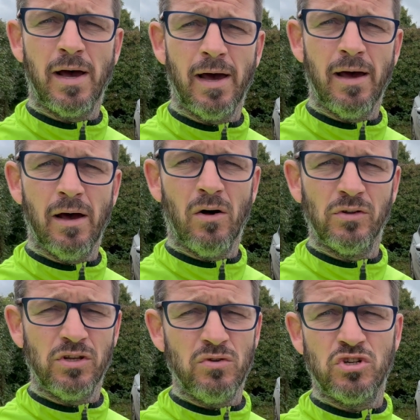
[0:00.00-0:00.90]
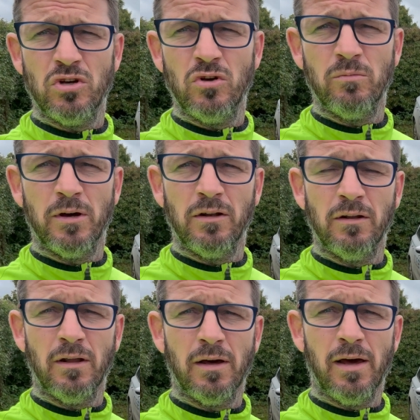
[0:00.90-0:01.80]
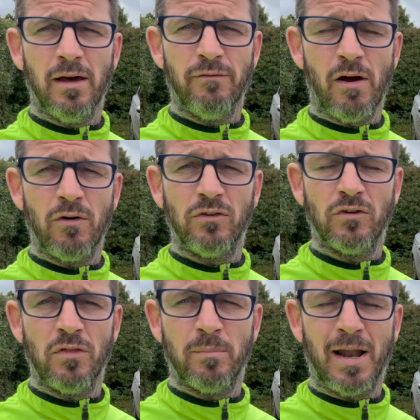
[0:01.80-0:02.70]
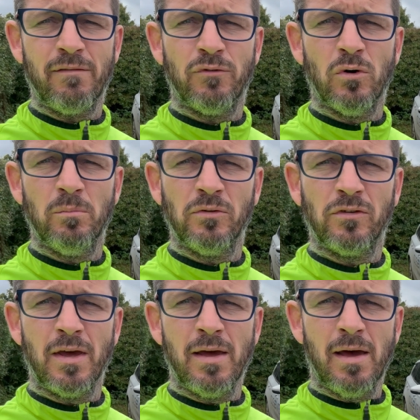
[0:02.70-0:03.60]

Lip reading: on YouTube and various other platforms,